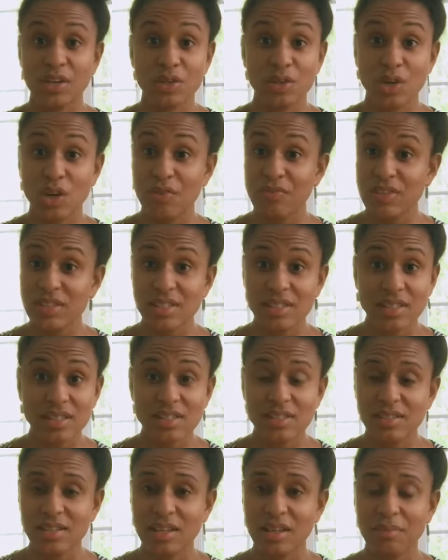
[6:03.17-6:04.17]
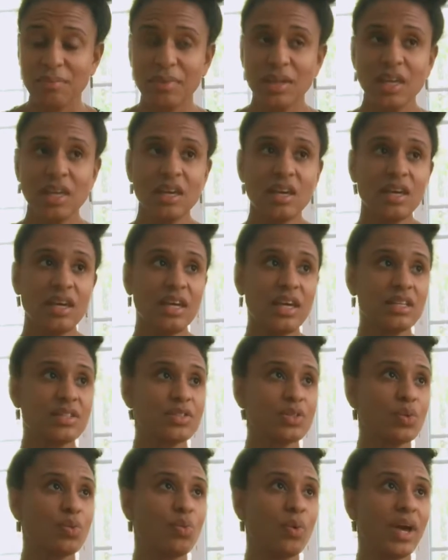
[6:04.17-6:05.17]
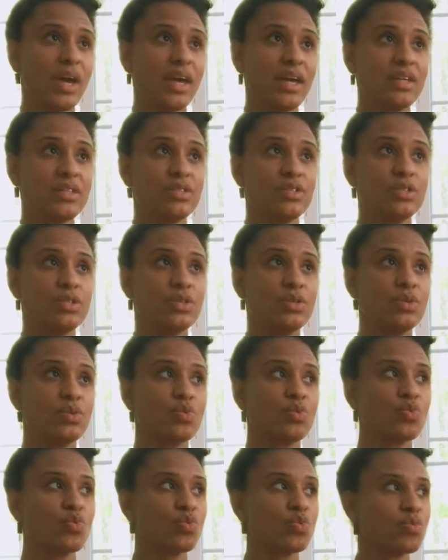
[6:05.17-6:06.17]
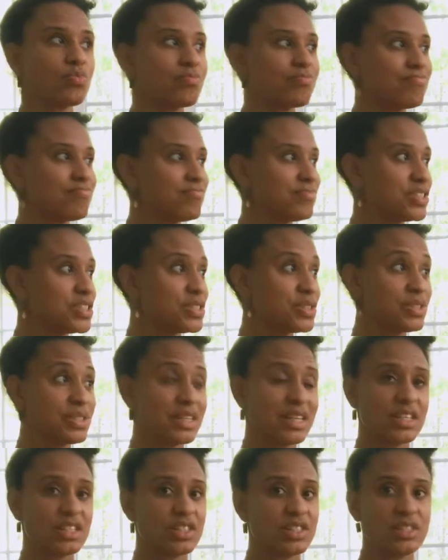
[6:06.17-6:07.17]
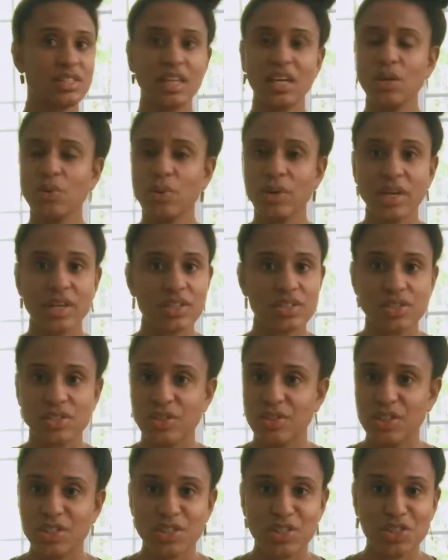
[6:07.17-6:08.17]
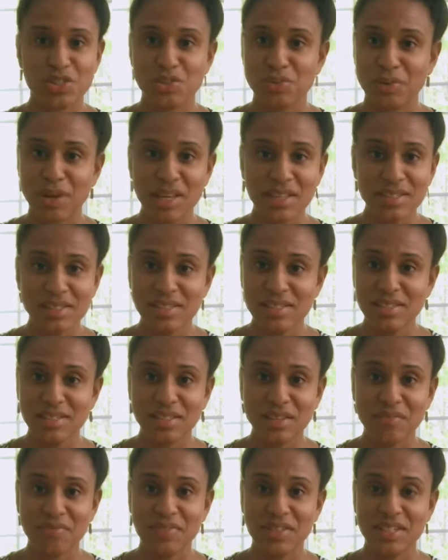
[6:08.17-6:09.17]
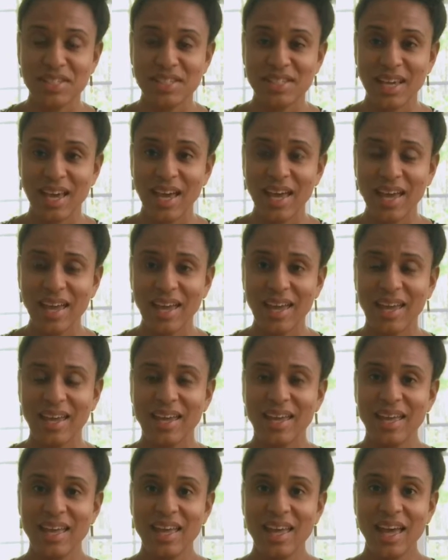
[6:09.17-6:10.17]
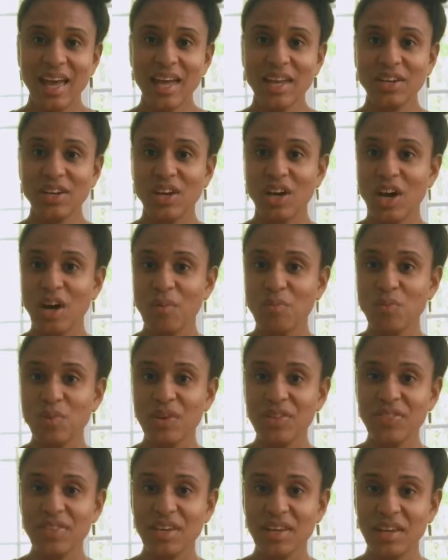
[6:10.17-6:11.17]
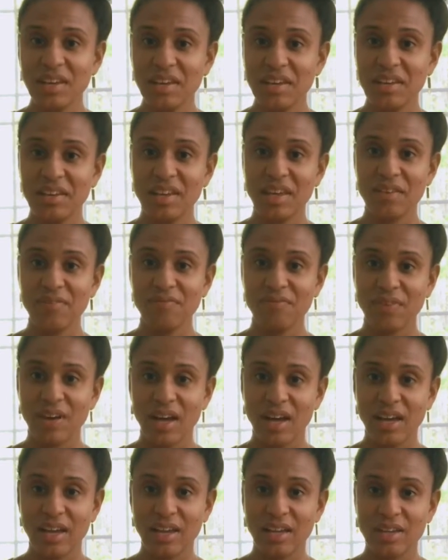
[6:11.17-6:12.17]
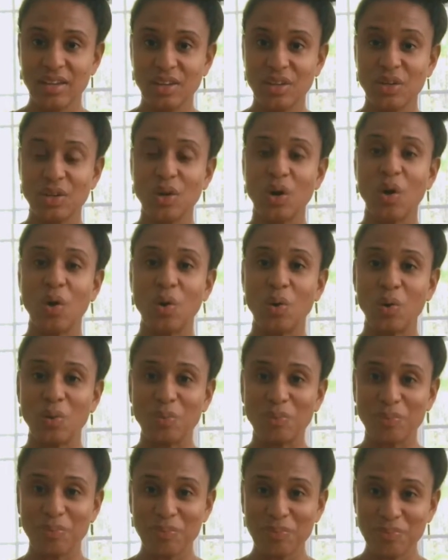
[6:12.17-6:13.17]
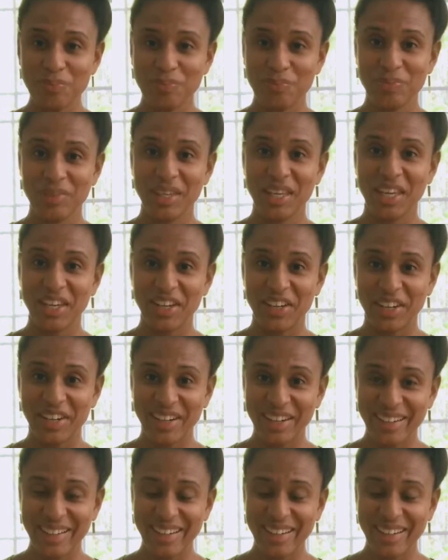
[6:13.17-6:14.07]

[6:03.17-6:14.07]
nervous system. It's a way to just extinguish the stresses of the day and come within and find your home here.